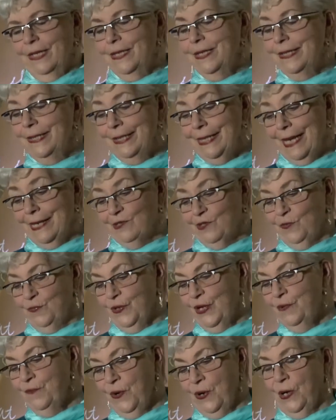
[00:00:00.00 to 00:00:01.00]
Yes,
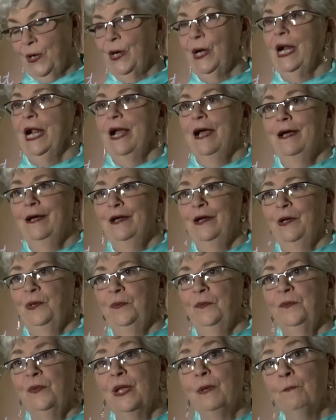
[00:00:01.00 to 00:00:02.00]
we were. Uh,
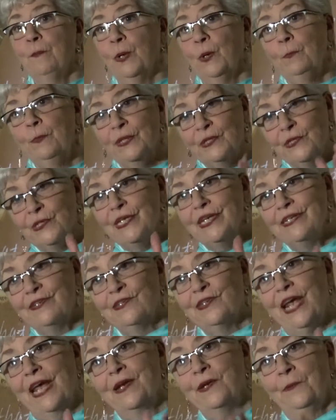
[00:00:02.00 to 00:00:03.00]
we purposely
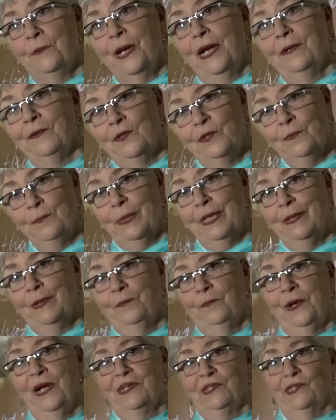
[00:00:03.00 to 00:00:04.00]
stayed around to be
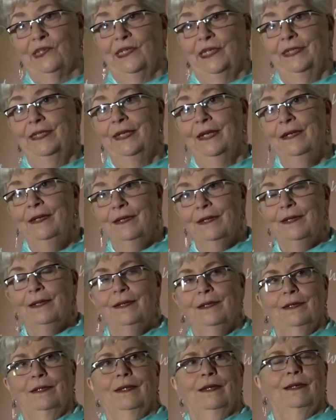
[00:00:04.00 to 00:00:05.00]
arrested.
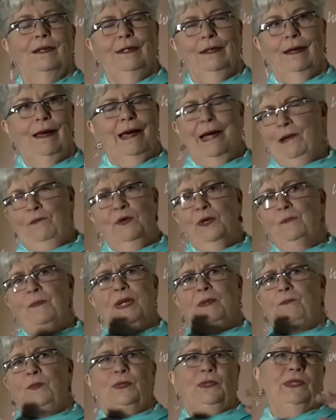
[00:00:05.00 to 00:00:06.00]
Uh, I
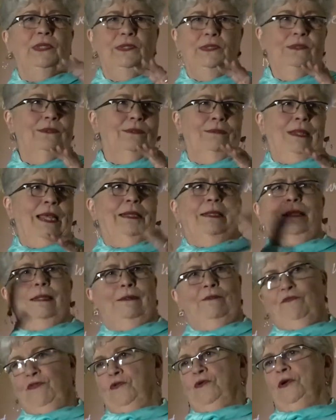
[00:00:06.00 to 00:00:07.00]
remember like
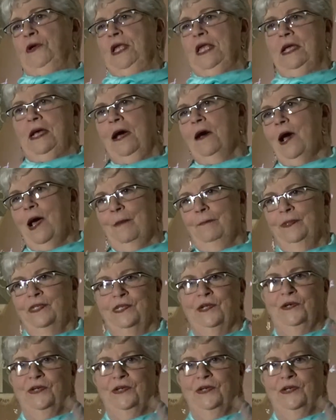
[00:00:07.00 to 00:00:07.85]
30 cops